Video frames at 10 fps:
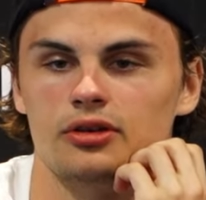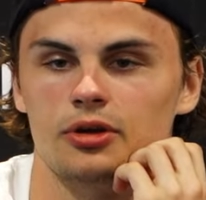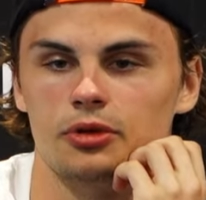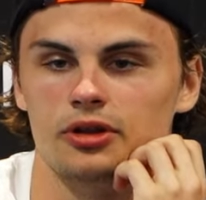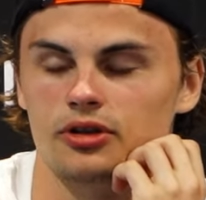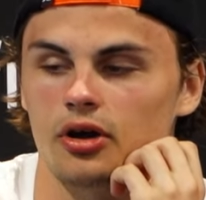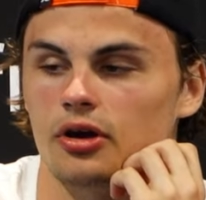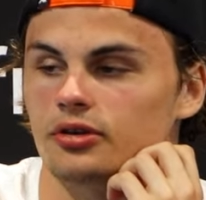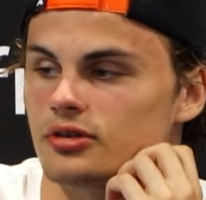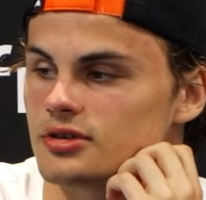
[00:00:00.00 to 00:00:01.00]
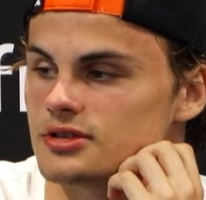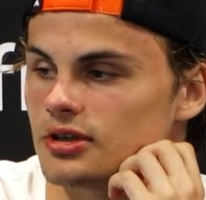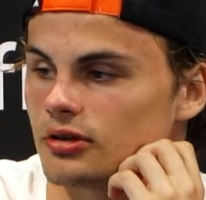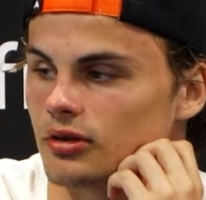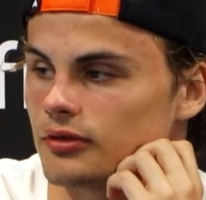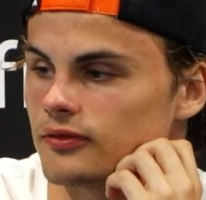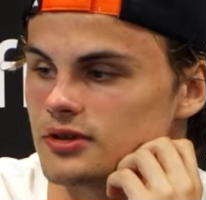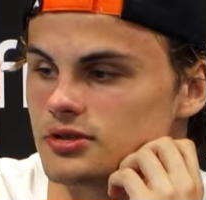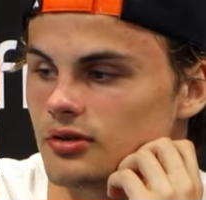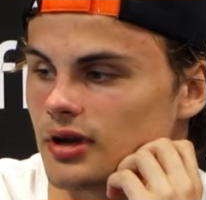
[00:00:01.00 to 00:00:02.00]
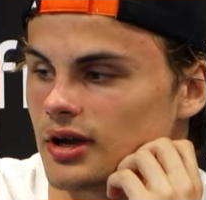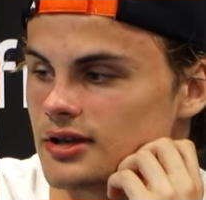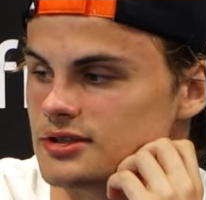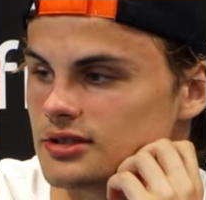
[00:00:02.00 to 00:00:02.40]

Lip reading: I mean, the doctors and all the physio guys,